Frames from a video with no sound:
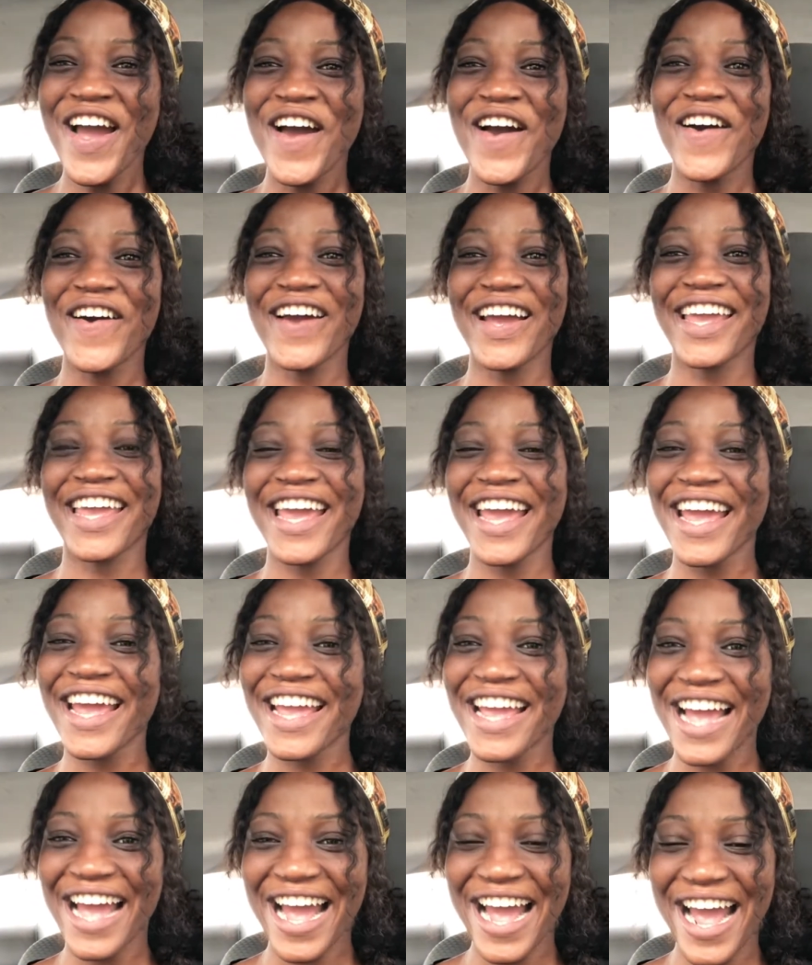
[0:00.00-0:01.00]
Okay,
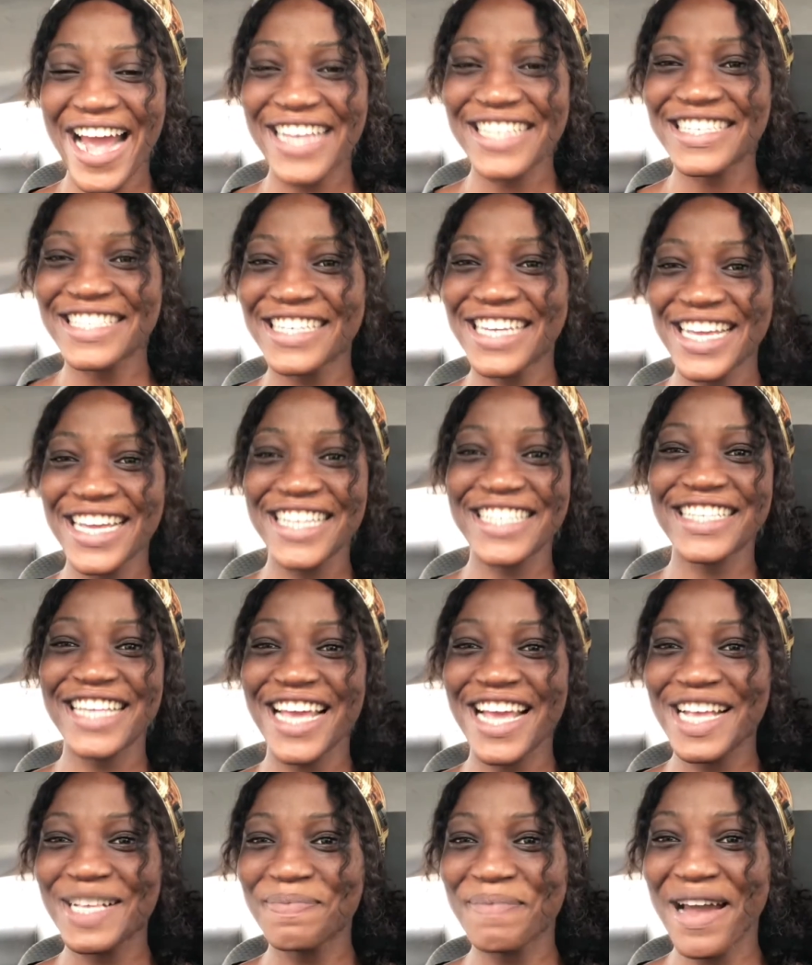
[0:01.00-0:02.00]
guys, this
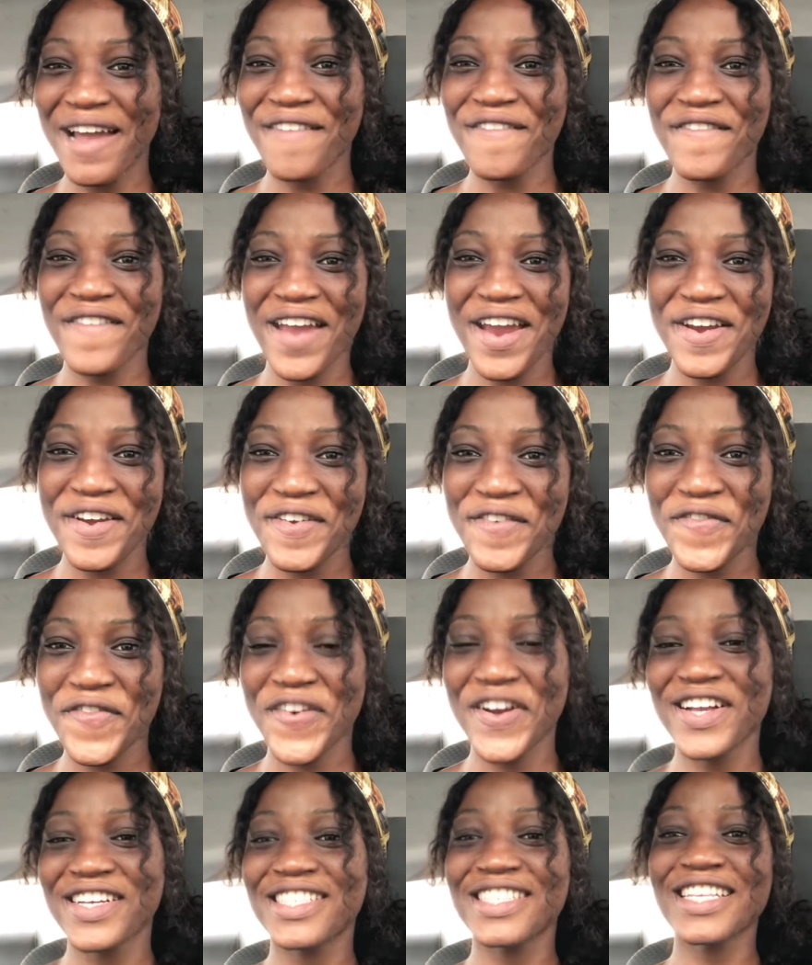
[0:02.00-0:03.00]
is my very
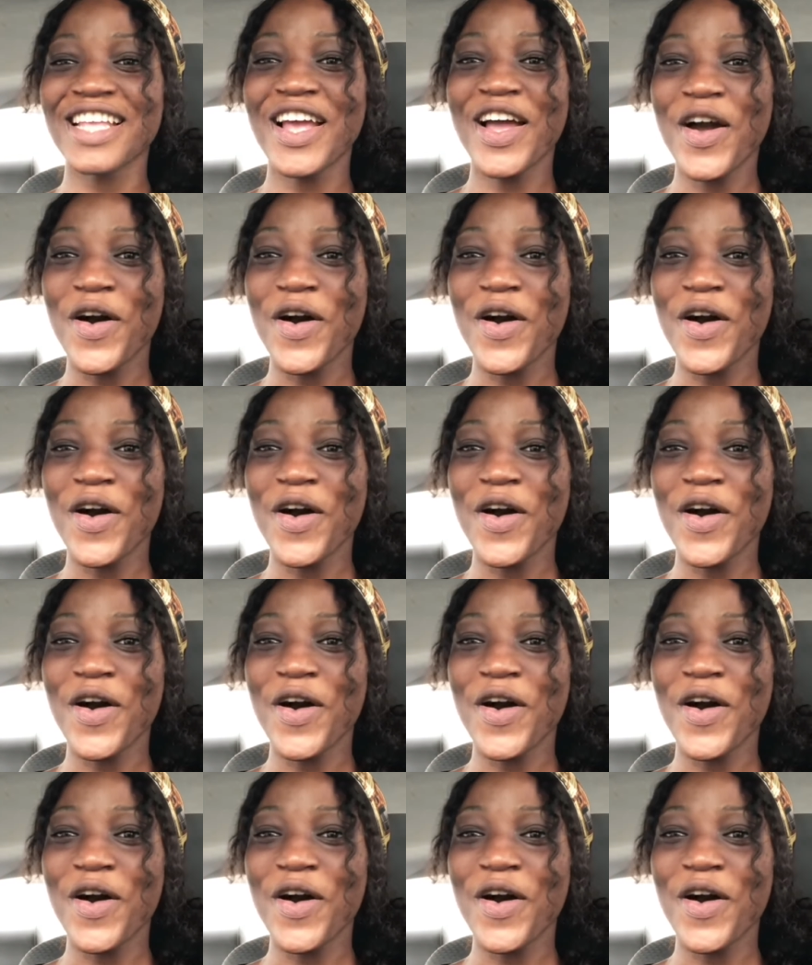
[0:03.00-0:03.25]
first